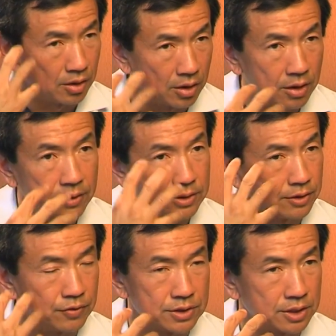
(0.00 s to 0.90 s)
All the
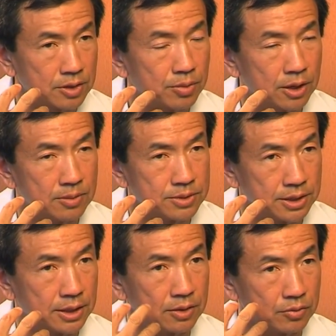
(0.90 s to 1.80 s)
different skin problems
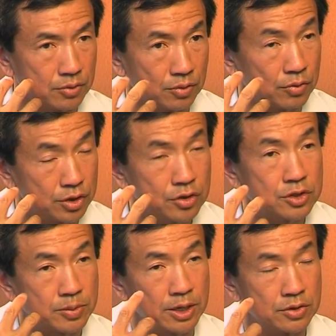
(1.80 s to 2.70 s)
they get were
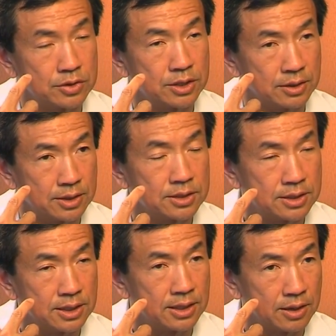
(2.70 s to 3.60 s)
reduced by using these
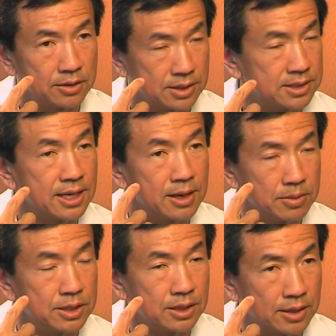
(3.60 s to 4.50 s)

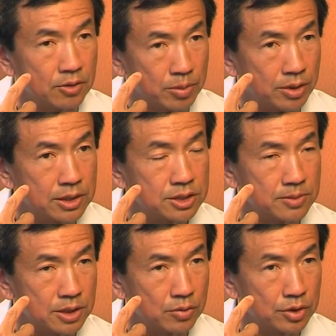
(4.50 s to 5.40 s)
same DNA repair
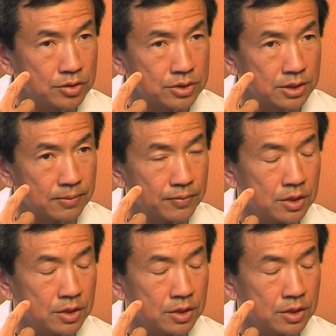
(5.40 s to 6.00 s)
enzymes that we're using.